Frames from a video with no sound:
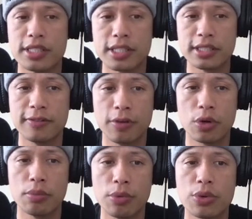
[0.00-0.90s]
sixty
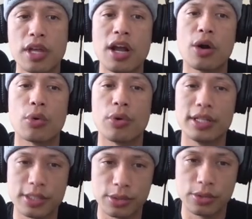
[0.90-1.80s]
photo booth
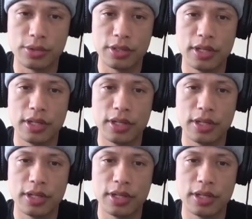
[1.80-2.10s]
rental.